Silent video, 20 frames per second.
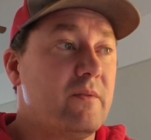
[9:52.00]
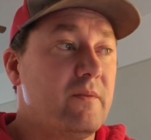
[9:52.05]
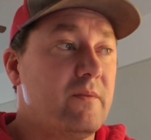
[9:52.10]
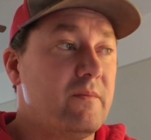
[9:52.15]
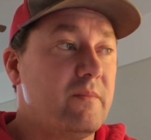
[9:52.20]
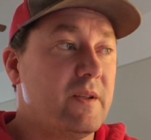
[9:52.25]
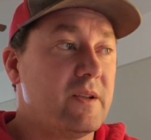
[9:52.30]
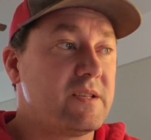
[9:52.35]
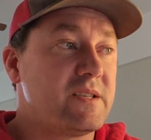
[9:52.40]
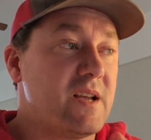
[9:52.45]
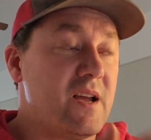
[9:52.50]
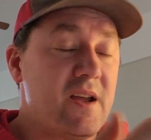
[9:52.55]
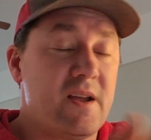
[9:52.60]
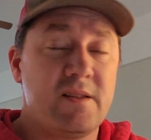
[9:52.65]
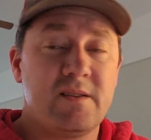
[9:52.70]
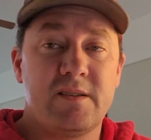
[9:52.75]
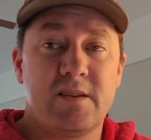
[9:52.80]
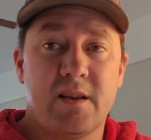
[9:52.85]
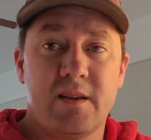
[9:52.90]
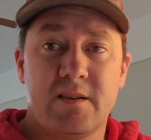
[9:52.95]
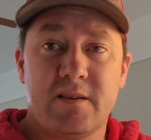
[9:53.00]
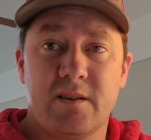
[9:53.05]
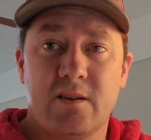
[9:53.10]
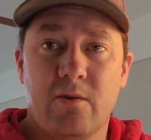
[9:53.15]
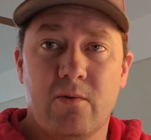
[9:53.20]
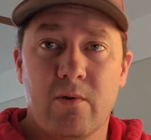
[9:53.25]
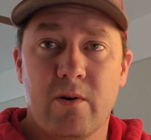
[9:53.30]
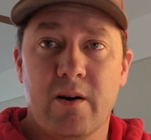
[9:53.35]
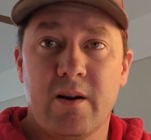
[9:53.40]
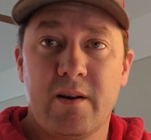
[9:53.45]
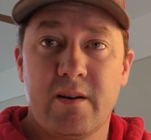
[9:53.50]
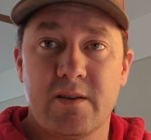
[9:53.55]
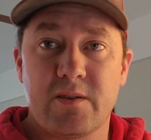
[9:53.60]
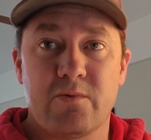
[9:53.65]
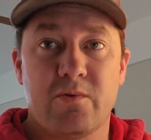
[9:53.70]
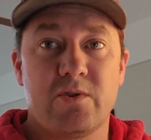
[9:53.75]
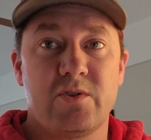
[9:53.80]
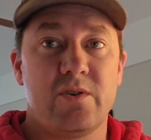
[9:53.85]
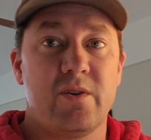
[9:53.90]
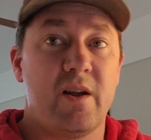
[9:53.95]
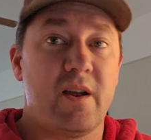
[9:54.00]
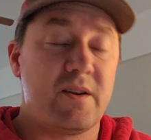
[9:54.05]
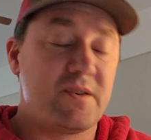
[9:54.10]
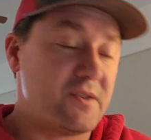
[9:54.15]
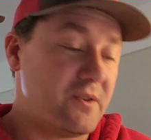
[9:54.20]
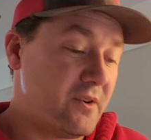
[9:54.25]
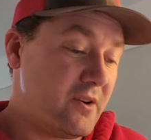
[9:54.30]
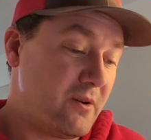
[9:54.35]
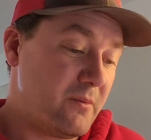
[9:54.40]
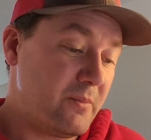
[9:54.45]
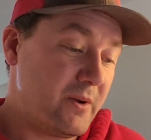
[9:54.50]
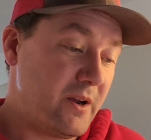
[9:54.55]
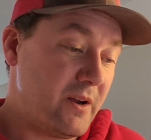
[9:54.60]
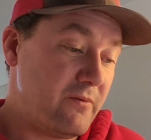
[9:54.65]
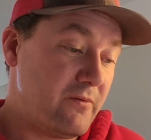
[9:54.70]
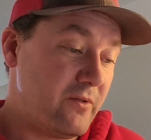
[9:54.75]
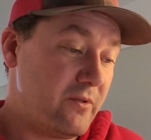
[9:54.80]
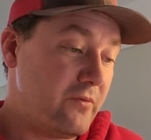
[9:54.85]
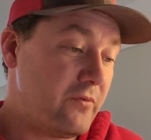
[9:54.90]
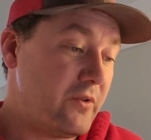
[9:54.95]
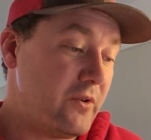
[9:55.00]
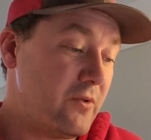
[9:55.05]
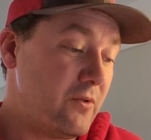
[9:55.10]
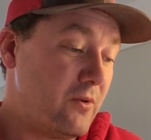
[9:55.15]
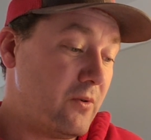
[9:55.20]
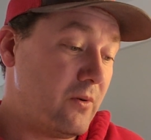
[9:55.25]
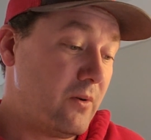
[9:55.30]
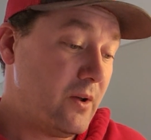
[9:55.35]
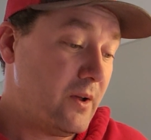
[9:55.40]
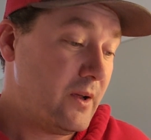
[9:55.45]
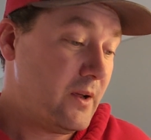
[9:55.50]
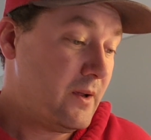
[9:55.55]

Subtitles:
the sign says in Oregon is what you're actually going to pay for the fuel.